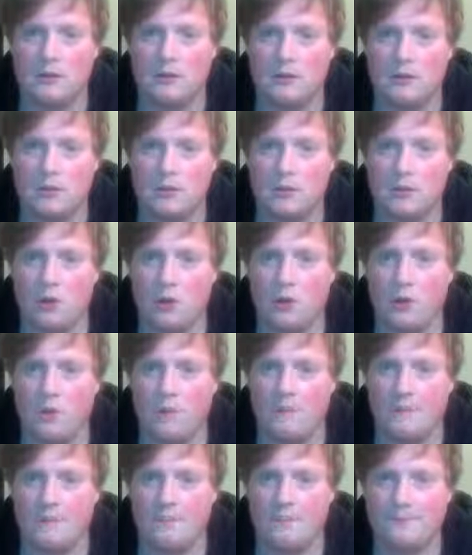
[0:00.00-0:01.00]
So,
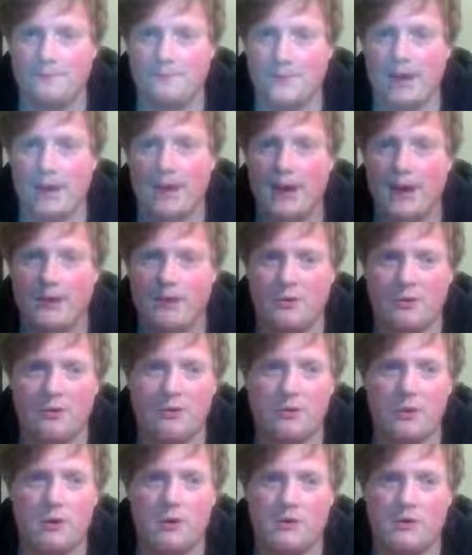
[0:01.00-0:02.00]
I know you
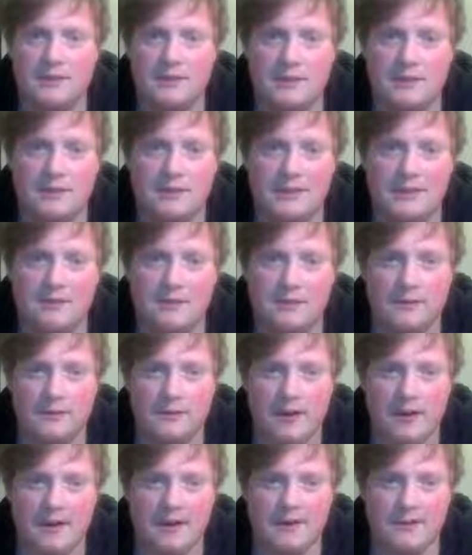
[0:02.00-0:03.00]
can't see the
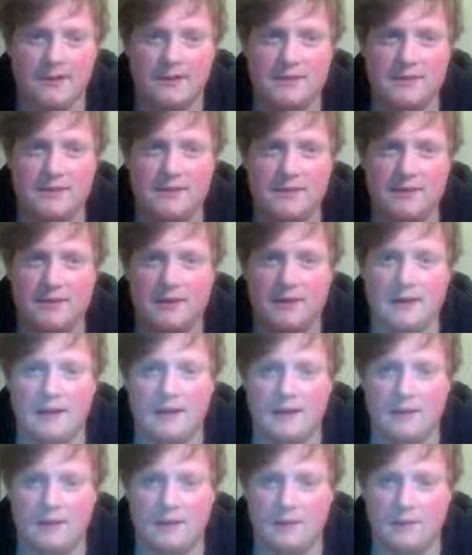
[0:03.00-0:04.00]
lines
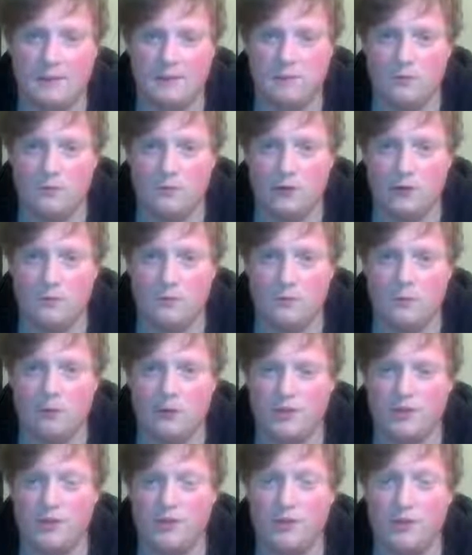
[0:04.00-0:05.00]
in what
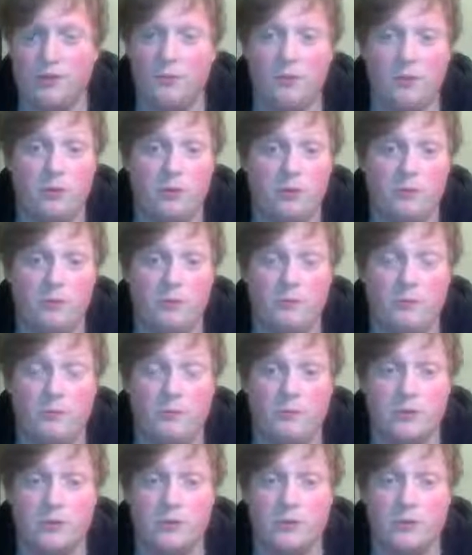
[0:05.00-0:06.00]
the computer
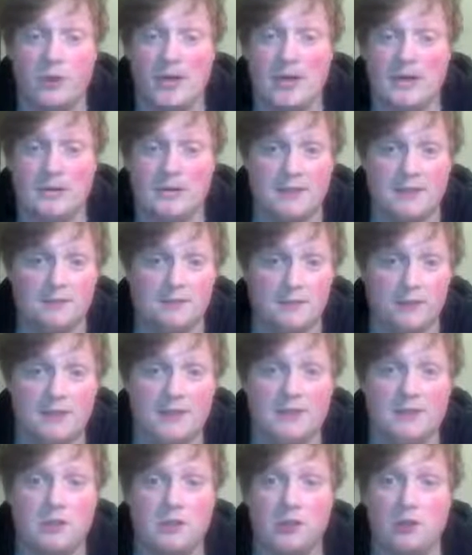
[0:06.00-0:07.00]
suggests, but
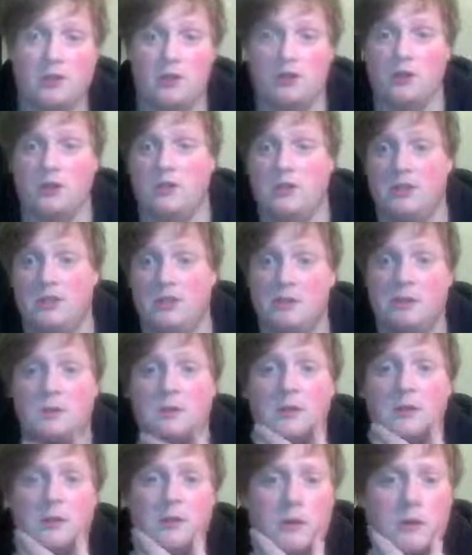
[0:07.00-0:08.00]
let's go just
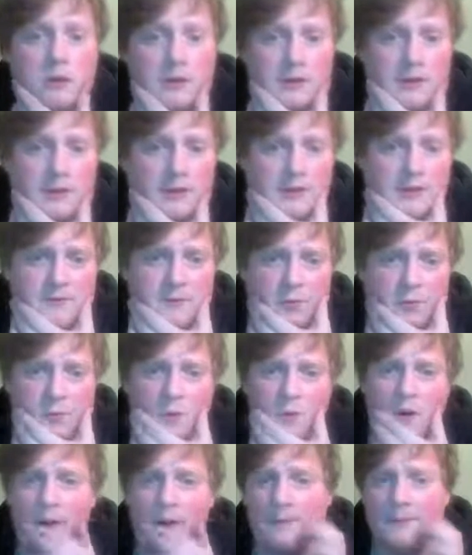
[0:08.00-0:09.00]
look at this for a
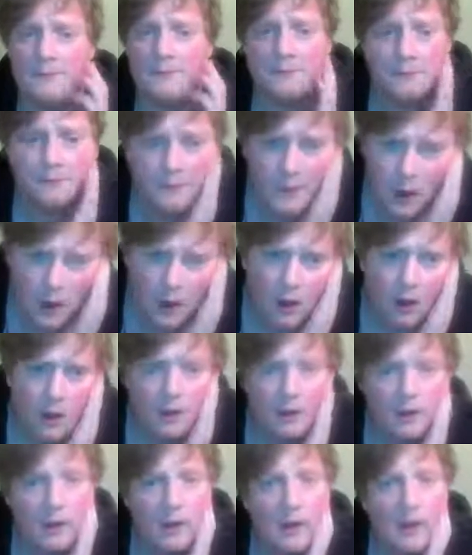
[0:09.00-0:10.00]
while.
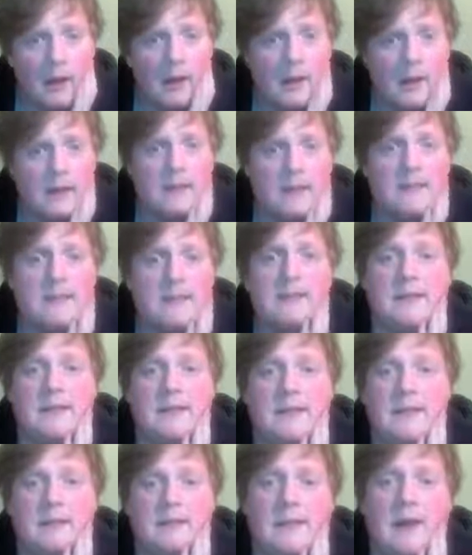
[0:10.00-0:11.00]
Let's see.
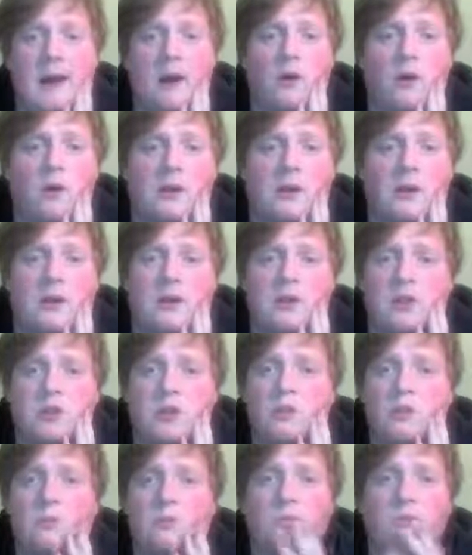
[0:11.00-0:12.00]
Yeah, okay, so
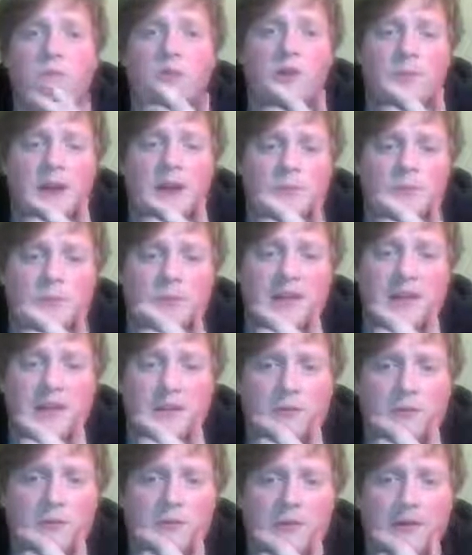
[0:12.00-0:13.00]
what about
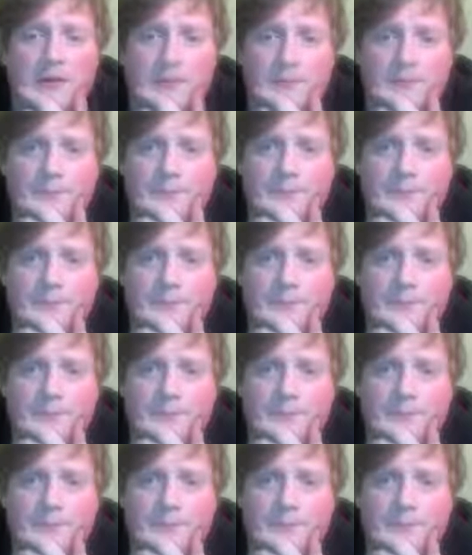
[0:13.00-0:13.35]
b3?